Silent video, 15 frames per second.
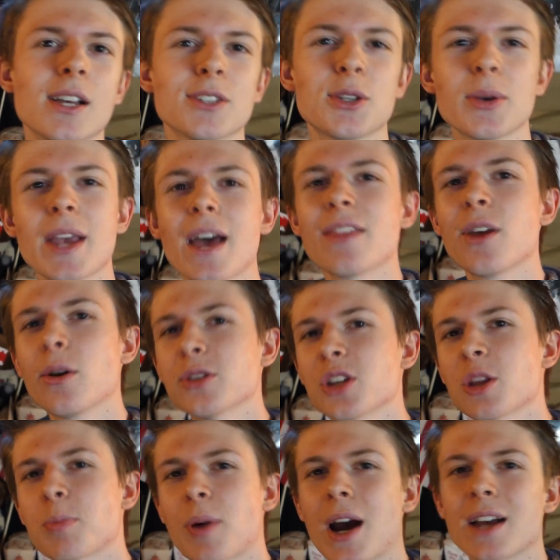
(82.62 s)
So yeah, those are
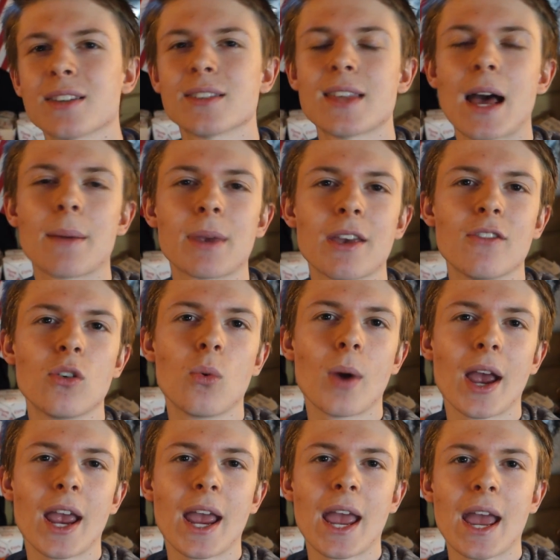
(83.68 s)
the prizes that I'm giving
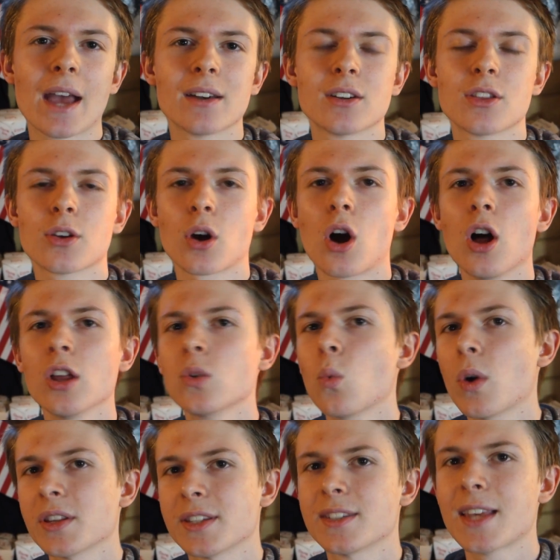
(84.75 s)
away, and they're all in
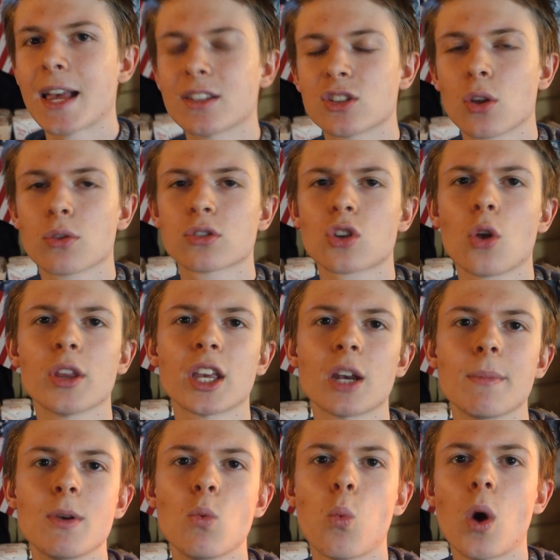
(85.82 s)
one set, so there's only going
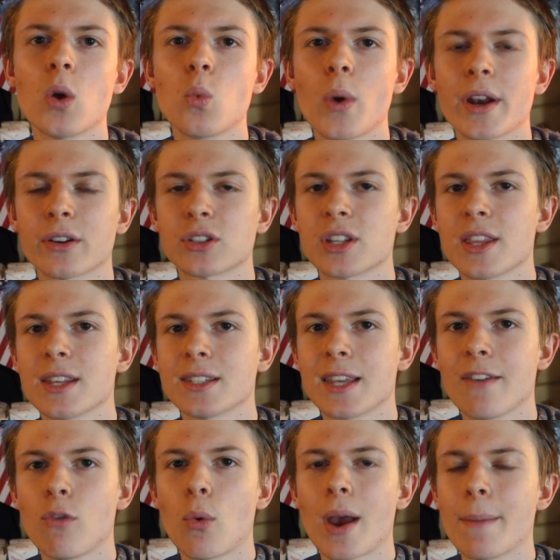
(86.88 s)
to be one winner to this
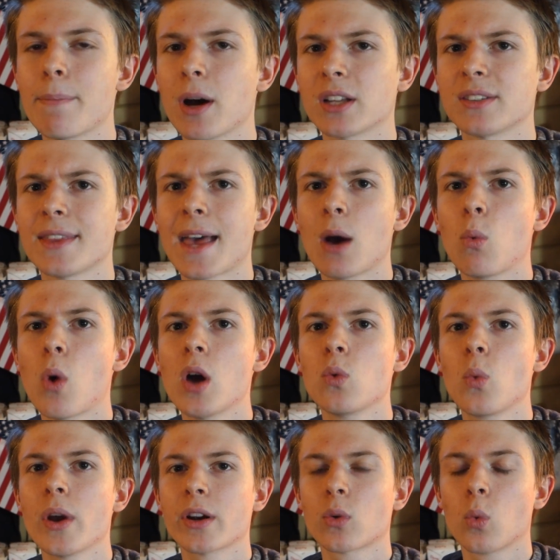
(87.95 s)
giveaway, but that one
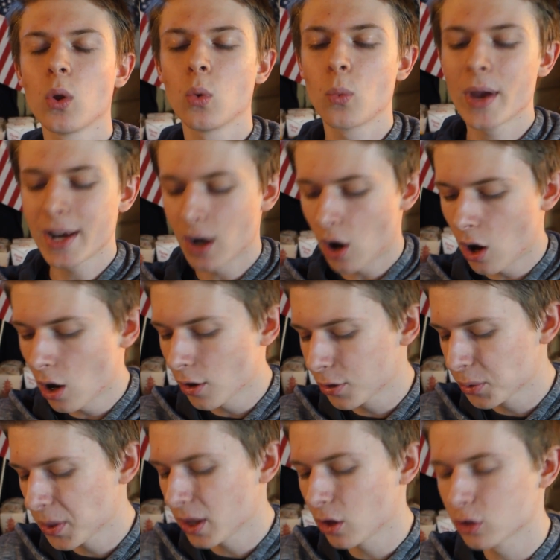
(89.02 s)
winner will win all
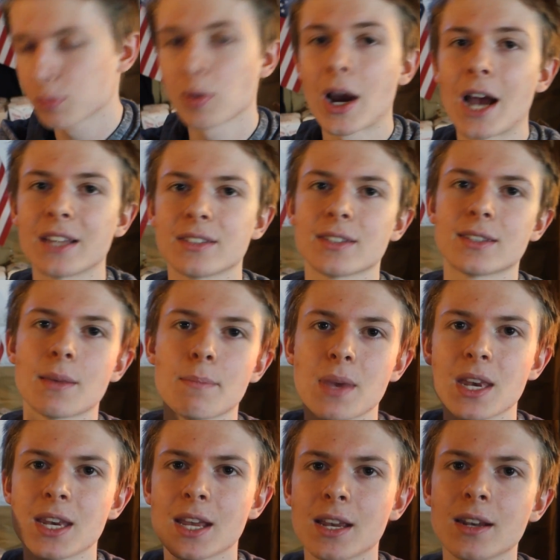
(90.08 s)
three of those prizes. The
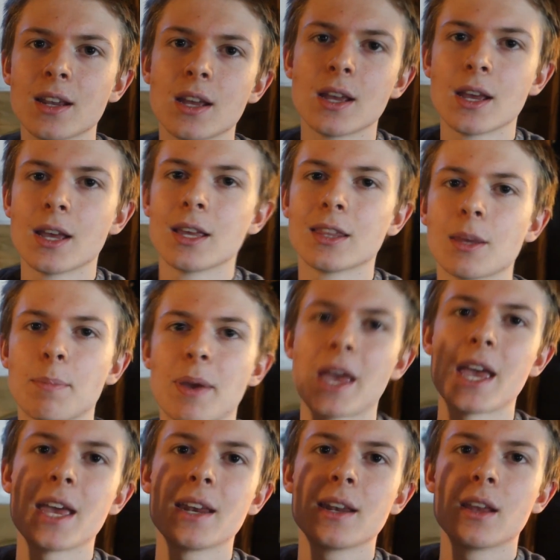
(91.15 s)
Minion, the
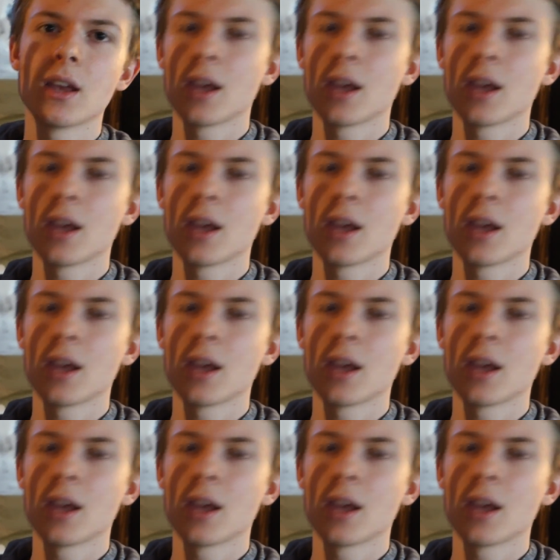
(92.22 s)
pin,